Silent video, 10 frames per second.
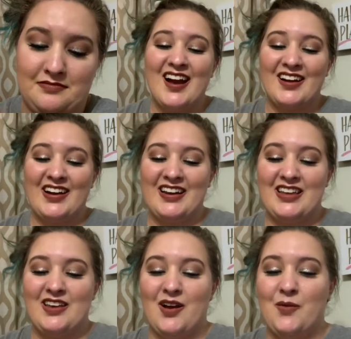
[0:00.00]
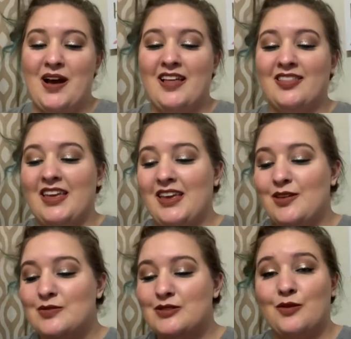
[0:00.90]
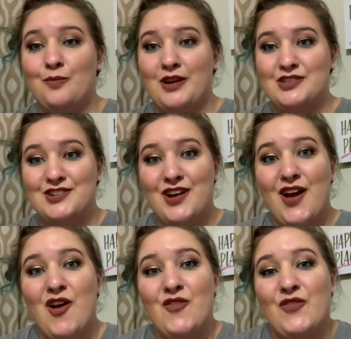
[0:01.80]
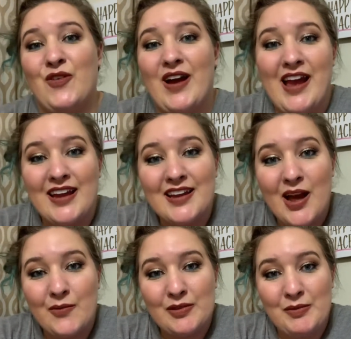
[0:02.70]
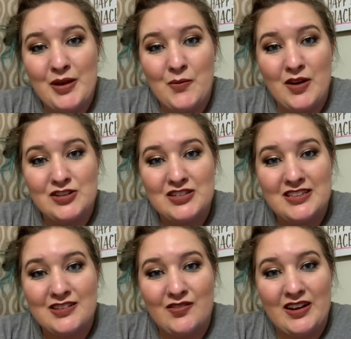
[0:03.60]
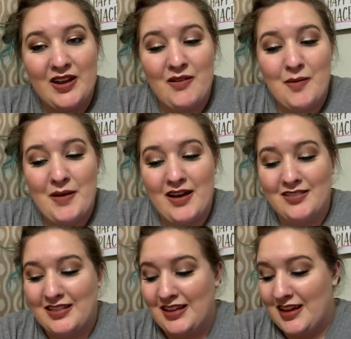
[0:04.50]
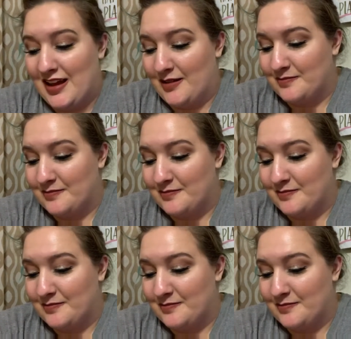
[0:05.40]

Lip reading: Alrighty, y'all, I thank you so much for hanging out with me and watching this video about the